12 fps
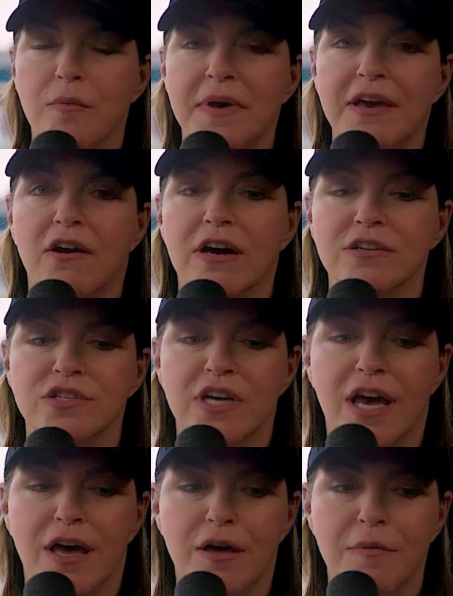Oh my
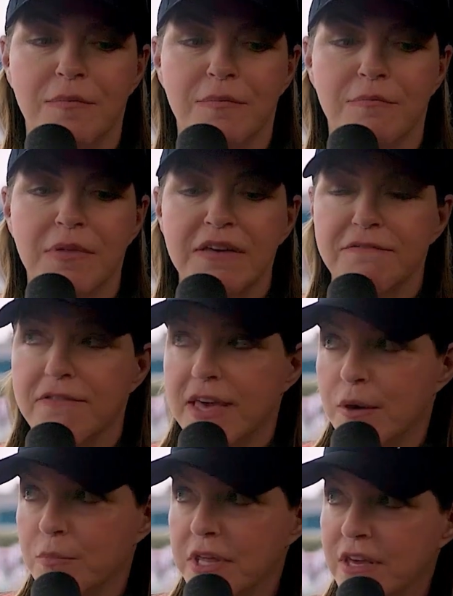gosh. My
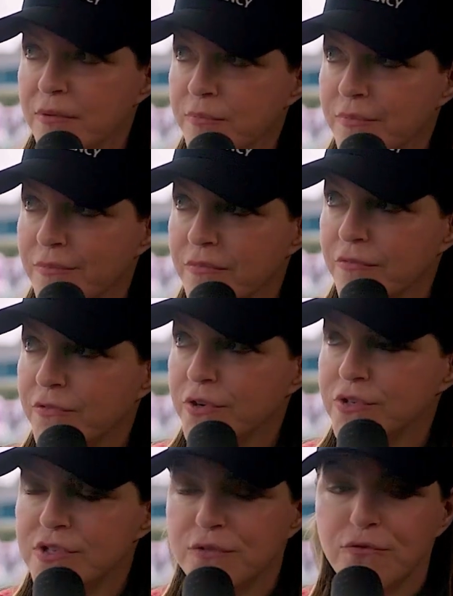family,
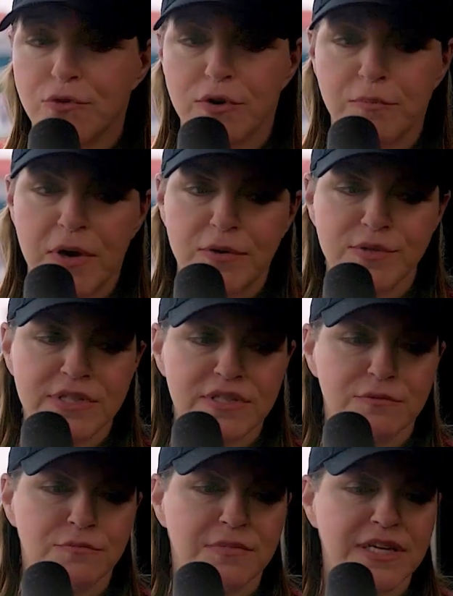first and
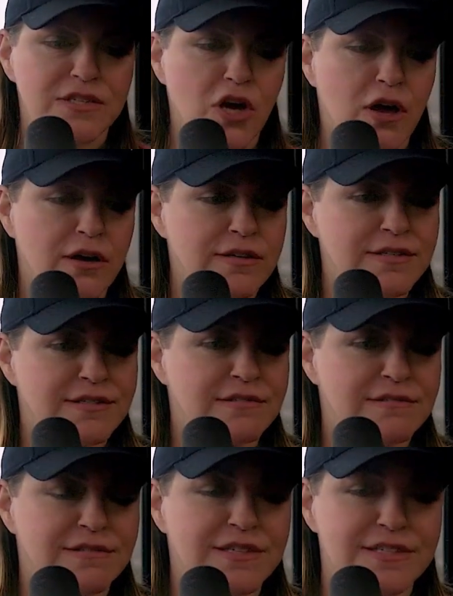foremost, my
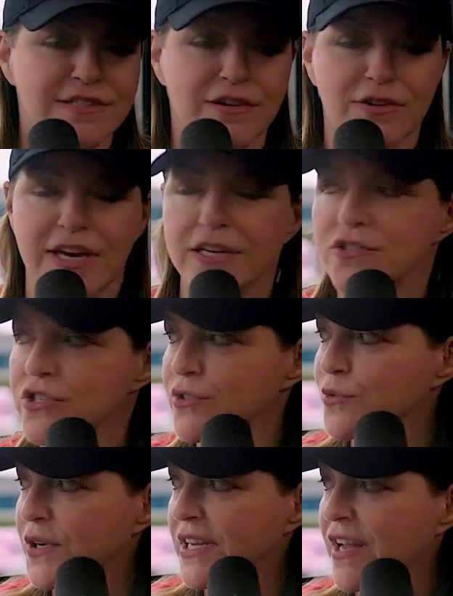dogs, because they're like
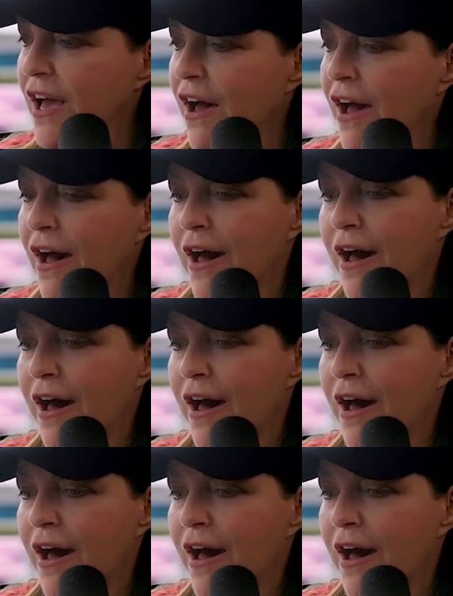children.